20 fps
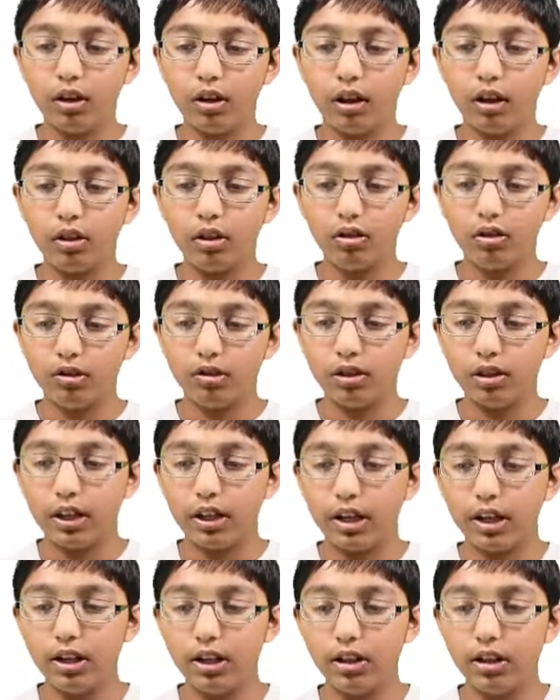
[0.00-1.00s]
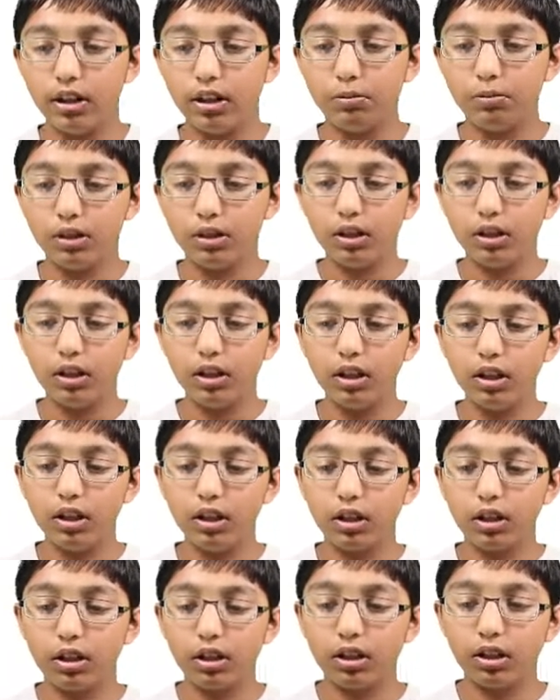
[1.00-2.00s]
110 times i,
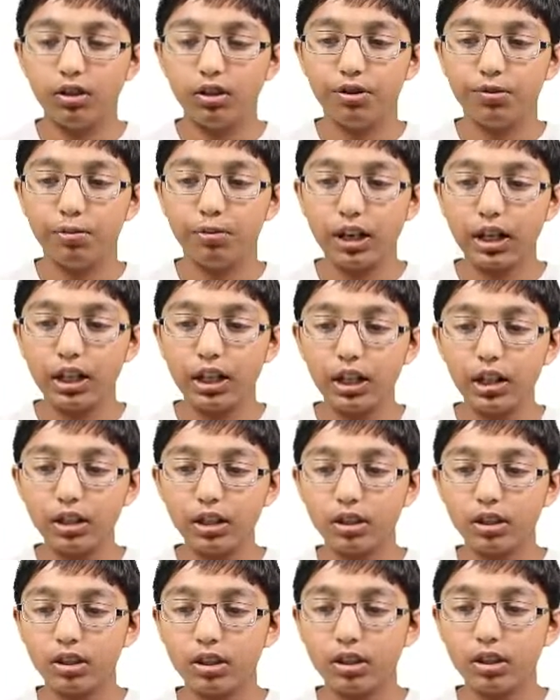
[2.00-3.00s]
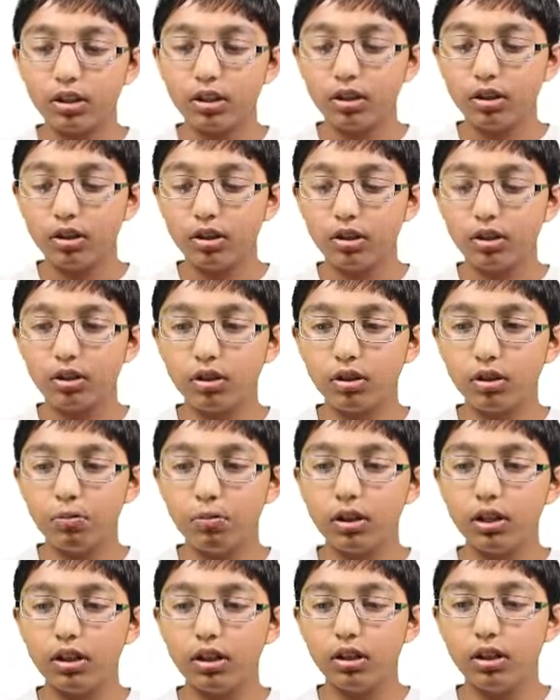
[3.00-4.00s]
close brackets,
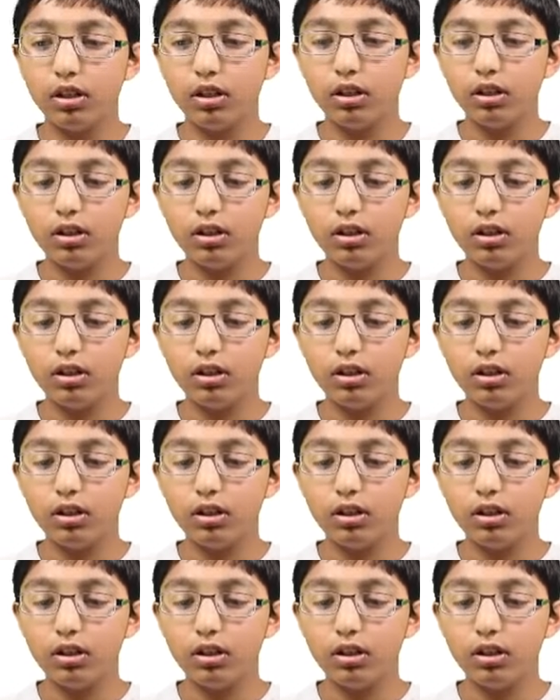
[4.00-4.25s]
comma,